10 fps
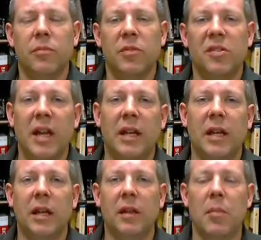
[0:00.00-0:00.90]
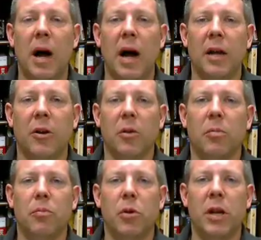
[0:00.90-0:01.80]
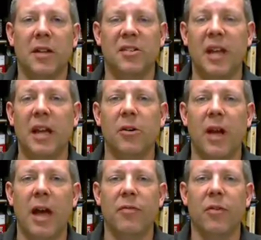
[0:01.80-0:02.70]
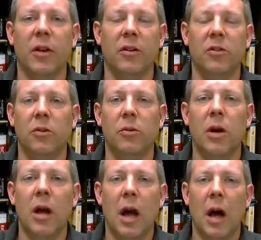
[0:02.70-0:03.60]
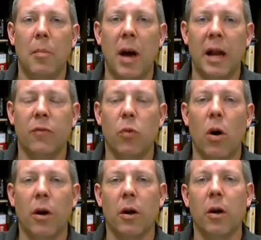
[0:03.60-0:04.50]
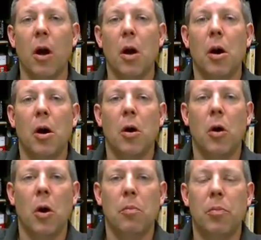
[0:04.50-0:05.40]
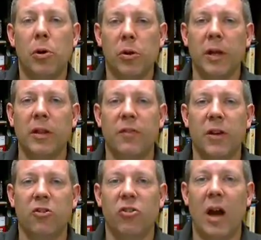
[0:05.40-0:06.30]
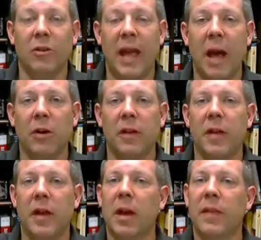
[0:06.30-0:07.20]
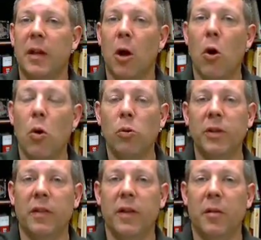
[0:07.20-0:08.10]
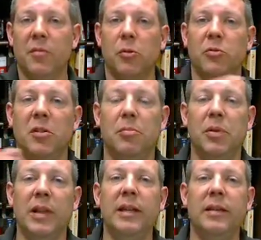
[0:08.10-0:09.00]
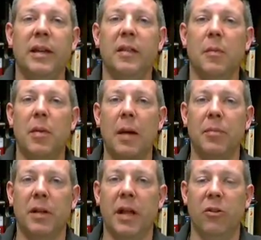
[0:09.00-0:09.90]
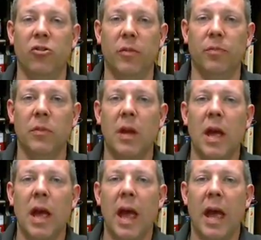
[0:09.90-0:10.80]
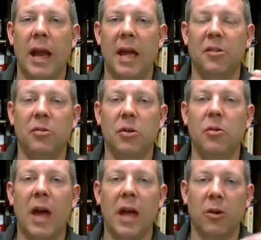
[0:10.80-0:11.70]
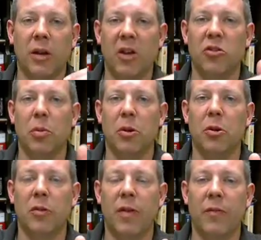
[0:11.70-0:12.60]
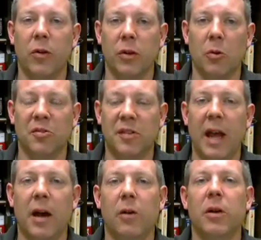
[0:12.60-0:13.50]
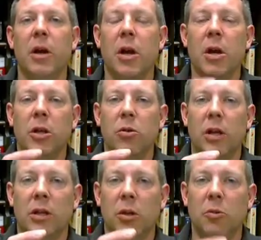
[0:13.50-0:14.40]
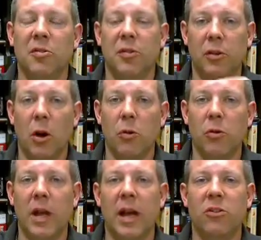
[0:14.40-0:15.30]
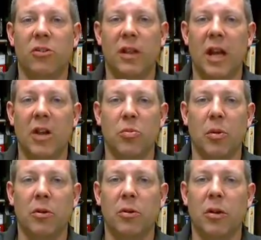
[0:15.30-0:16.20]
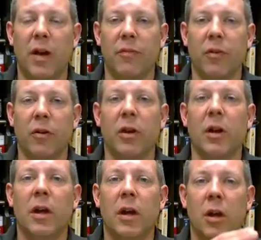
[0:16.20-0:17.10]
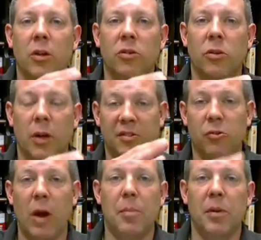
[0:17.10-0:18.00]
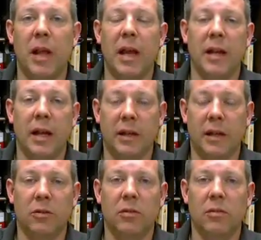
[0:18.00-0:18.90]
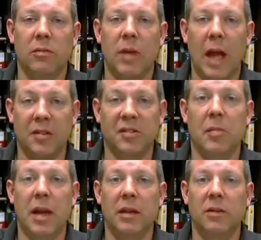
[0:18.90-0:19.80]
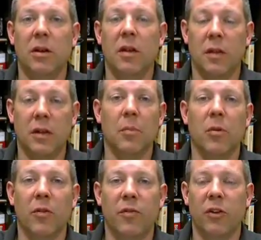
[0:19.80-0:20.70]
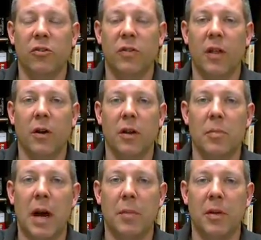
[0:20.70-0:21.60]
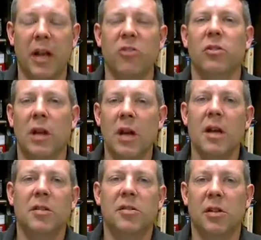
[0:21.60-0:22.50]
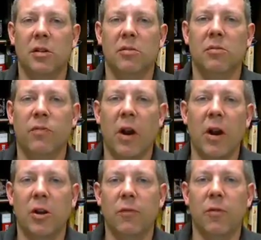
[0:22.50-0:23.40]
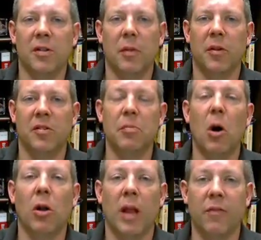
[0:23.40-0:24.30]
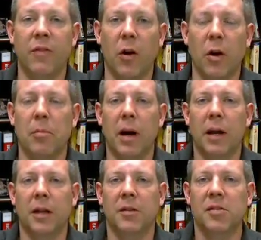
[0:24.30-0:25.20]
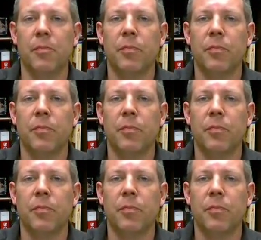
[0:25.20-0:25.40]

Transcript: seining the pond or putting a standard effort into a body of water, pulling the fish out, counting them, and then holding them, so depleting the population. And as you do that, your catch per unit of effort goes down. You can use the total catch and the catch per unit of effort to extrapolate and estimate the number of fish that are in the population. This is very good for something small like farm ponds.